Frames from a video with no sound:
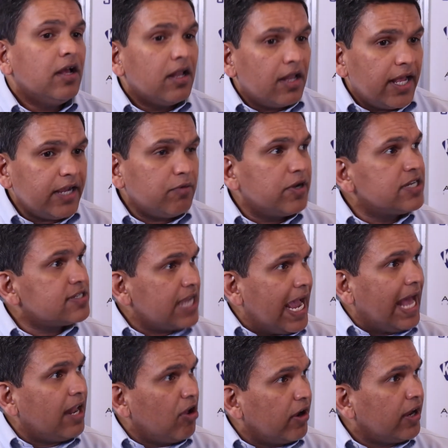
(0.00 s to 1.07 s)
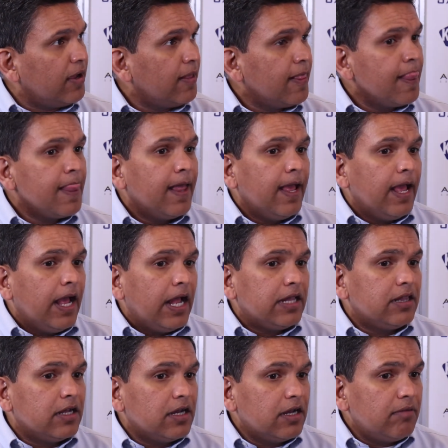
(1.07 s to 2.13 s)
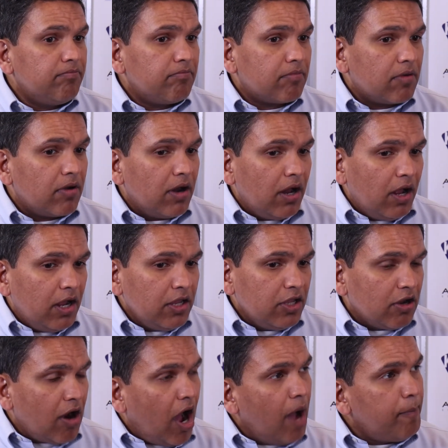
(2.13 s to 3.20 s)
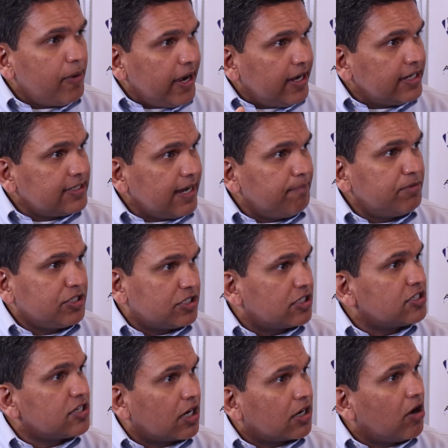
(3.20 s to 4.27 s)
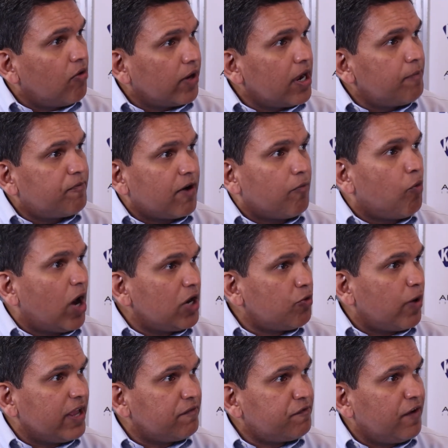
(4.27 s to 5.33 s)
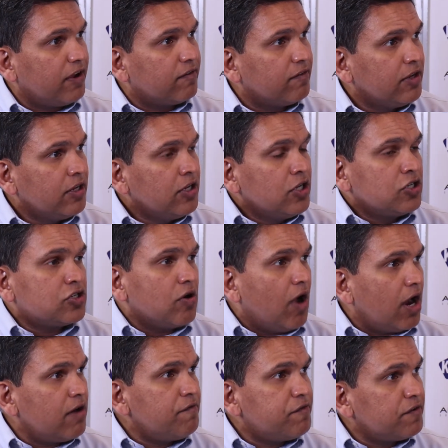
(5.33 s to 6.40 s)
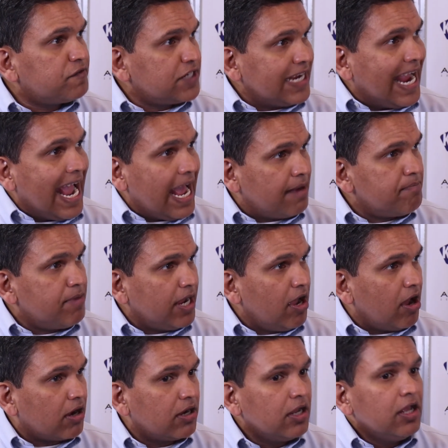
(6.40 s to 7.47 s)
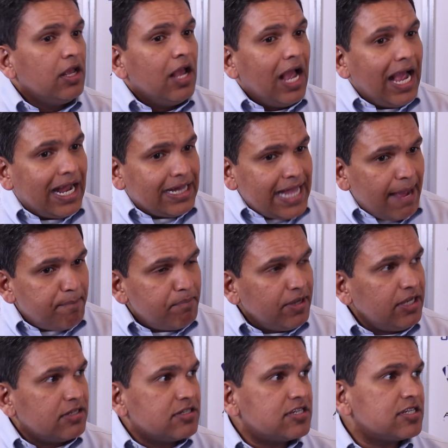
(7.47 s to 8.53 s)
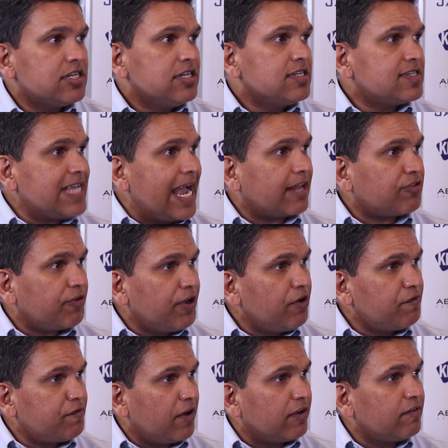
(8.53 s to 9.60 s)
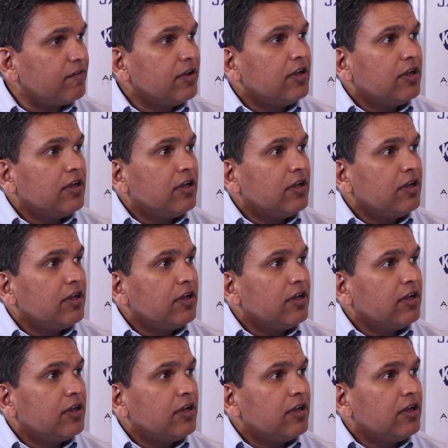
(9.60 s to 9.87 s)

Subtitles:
Likewise, alloy, your operating temperatures are going up from 125 to 150 and beyond. And that means SAC 305,